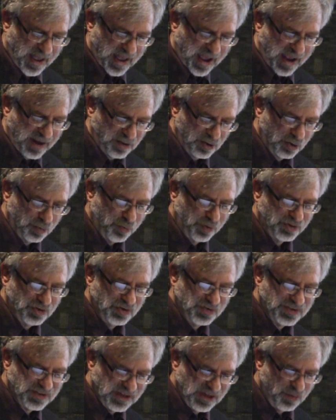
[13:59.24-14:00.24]
And look what
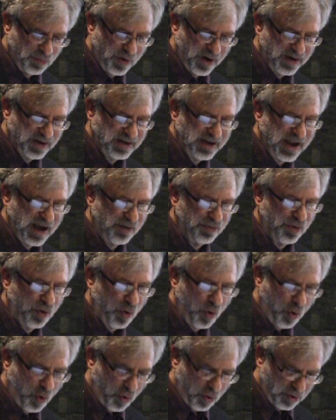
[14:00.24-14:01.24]
you see running down the
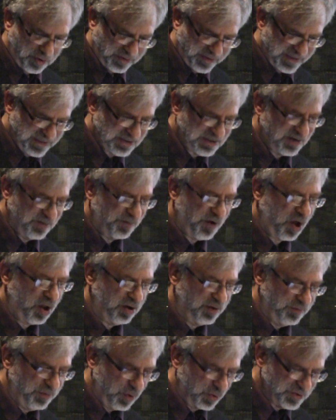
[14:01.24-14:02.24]
whole list of
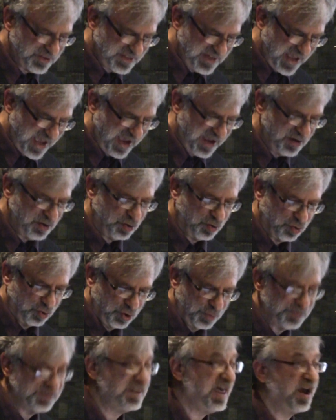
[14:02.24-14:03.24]
all of those 10 groups.